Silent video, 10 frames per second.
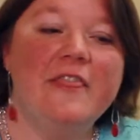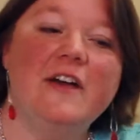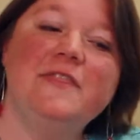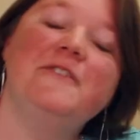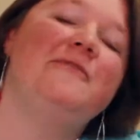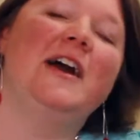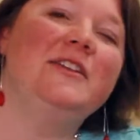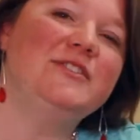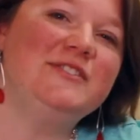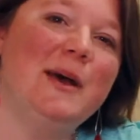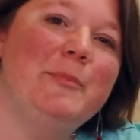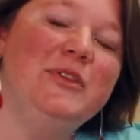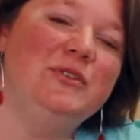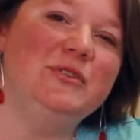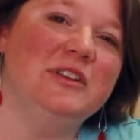Then the final step in
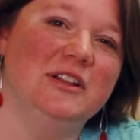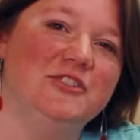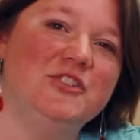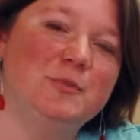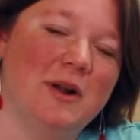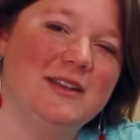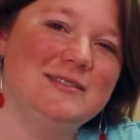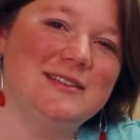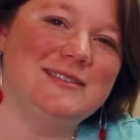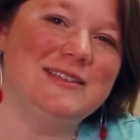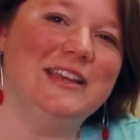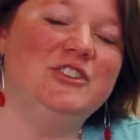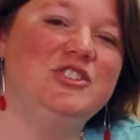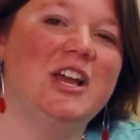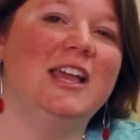the due diligence process
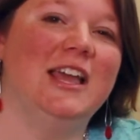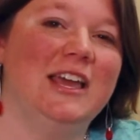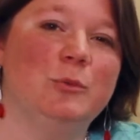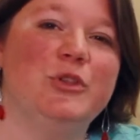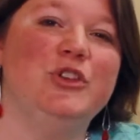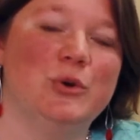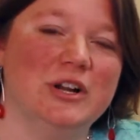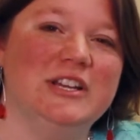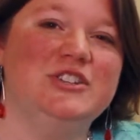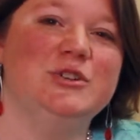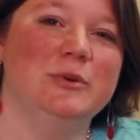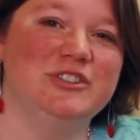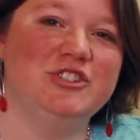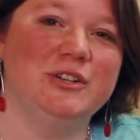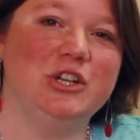is checking in with your
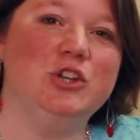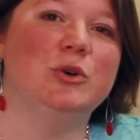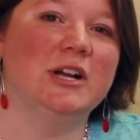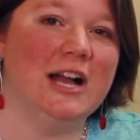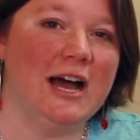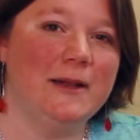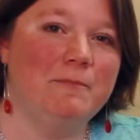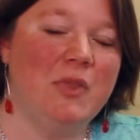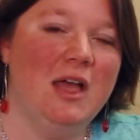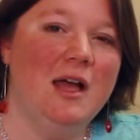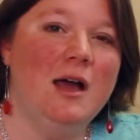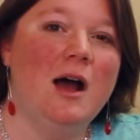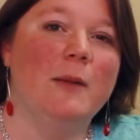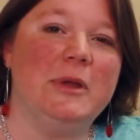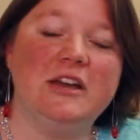intuition, your gut.
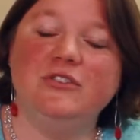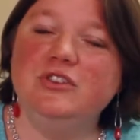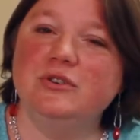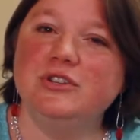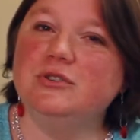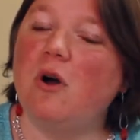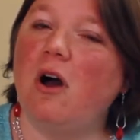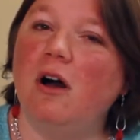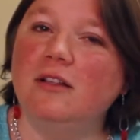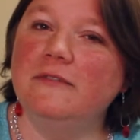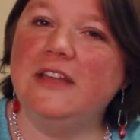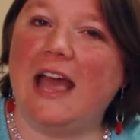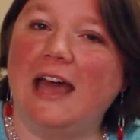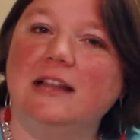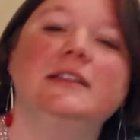Because you can do all of the
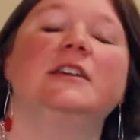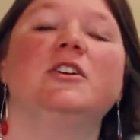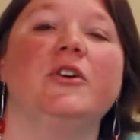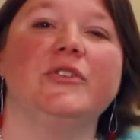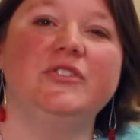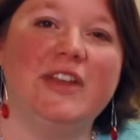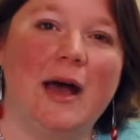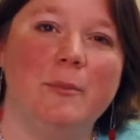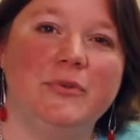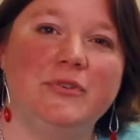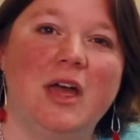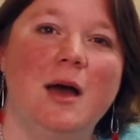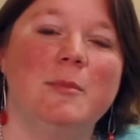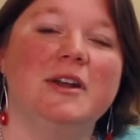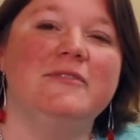analytical steps,
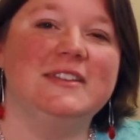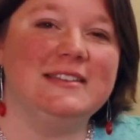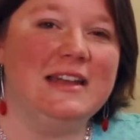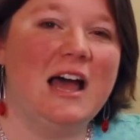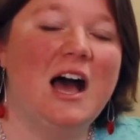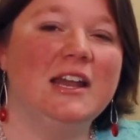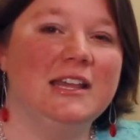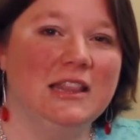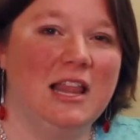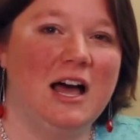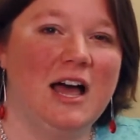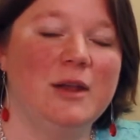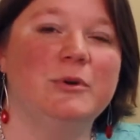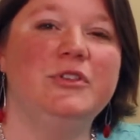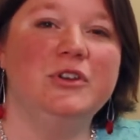but if it's not in line
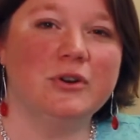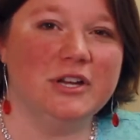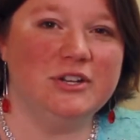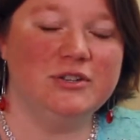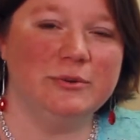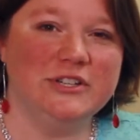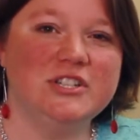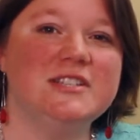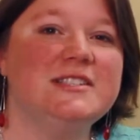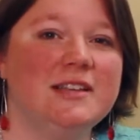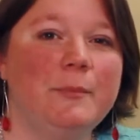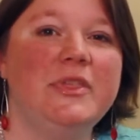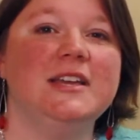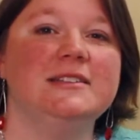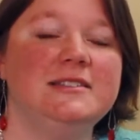with your intuition,
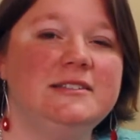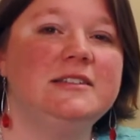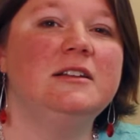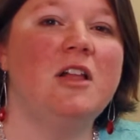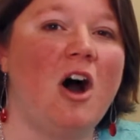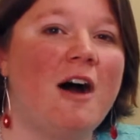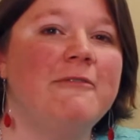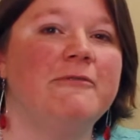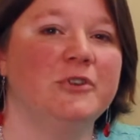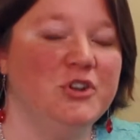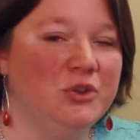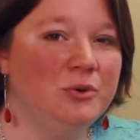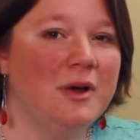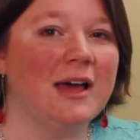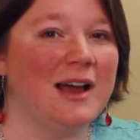something is still off for
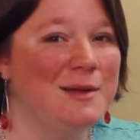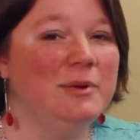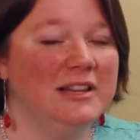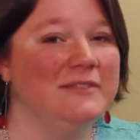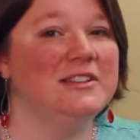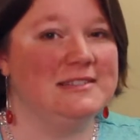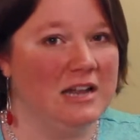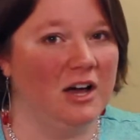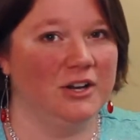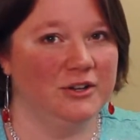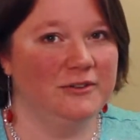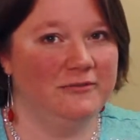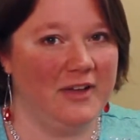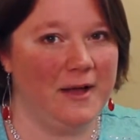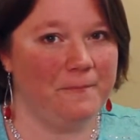you, and I believe it's not a good
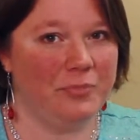fit.